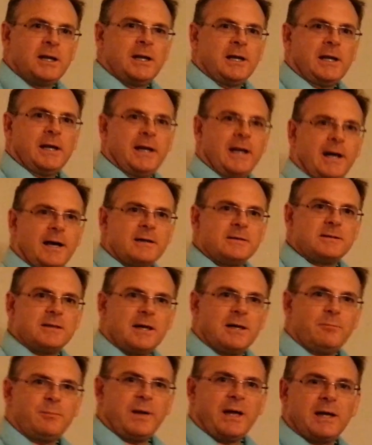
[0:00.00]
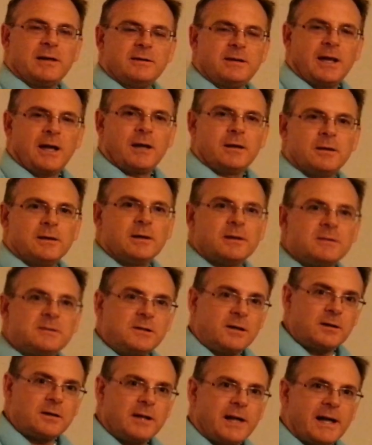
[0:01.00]
he has a bandana and
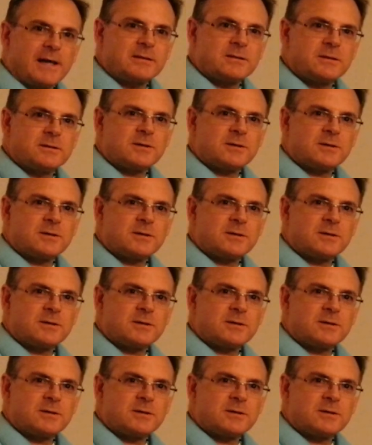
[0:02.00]
sunglasses